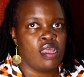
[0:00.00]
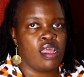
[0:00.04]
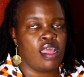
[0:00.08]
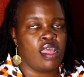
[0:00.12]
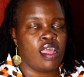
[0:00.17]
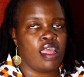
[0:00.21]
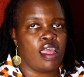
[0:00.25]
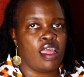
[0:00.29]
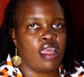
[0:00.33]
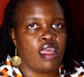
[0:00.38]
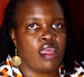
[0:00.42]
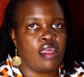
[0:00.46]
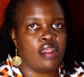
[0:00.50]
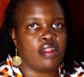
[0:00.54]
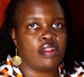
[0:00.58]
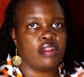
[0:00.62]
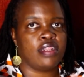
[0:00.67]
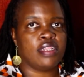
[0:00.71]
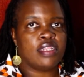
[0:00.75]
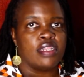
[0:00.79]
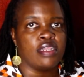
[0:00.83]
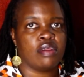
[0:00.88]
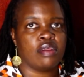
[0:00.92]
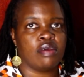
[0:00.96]

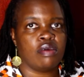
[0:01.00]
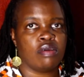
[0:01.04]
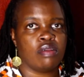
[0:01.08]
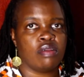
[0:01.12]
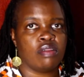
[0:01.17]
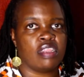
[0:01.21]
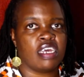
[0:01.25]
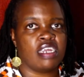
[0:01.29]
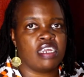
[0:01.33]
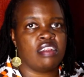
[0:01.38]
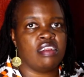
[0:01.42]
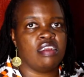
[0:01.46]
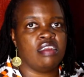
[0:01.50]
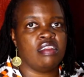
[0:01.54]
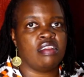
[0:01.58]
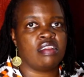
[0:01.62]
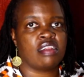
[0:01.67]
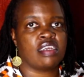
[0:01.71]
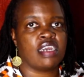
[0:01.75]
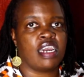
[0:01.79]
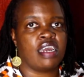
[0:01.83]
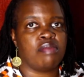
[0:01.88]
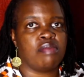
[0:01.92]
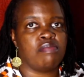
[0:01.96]
and that
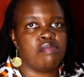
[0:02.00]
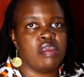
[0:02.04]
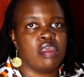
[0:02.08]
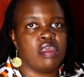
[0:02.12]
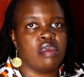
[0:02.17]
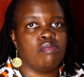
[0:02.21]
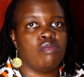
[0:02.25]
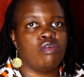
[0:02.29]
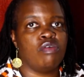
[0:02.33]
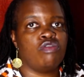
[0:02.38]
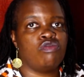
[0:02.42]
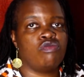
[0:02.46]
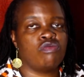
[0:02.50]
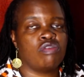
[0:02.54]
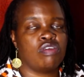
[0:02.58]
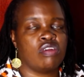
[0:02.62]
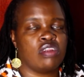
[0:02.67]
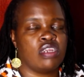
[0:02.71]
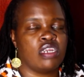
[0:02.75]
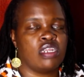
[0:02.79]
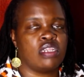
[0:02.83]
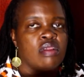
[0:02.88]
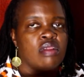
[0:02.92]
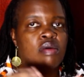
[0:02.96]
it can be able to
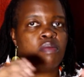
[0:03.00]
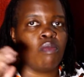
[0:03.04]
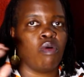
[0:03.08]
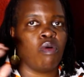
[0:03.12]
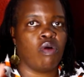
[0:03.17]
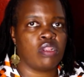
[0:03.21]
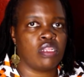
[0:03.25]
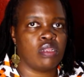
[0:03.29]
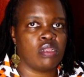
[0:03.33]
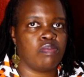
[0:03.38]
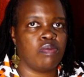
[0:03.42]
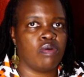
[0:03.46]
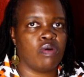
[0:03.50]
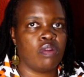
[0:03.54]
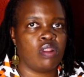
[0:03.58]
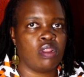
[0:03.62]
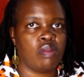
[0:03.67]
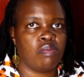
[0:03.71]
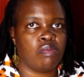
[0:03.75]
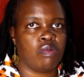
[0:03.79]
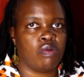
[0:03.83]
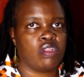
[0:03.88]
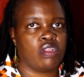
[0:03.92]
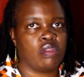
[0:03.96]
create
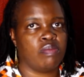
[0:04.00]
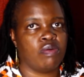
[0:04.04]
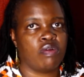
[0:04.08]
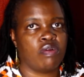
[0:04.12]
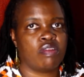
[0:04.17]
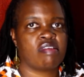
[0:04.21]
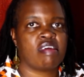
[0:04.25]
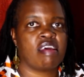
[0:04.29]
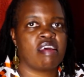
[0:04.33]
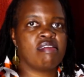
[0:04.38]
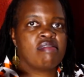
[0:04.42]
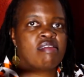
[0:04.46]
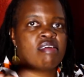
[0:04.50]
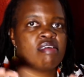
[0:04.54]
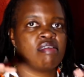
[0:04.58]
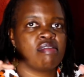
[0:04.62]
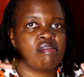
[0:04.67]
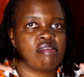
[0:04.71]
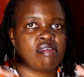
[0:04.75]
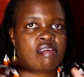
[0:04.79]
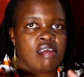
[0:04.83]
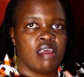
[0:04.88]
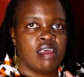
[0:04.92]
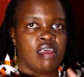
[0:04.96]
multiple
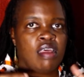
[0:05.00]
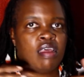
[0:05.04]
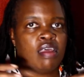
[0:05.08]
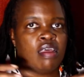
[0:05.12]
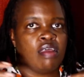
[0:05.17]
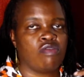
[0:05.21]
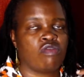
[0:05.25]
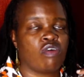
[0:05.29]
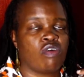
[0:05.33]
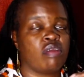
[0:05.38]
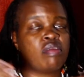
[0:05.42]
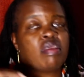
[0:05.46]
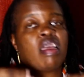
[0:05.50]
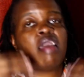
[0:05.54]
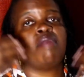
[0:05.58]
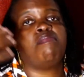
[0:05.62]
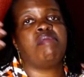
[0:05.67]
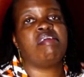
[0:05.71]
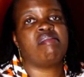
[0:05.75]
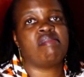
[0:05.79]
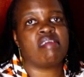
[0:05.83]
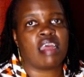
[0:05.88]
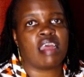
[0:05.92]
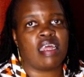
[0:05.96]
sizes. So I
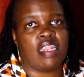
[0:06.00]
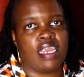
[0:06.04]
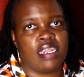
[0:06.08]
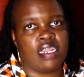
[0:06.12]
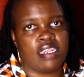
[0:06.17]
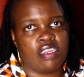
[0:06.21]
basically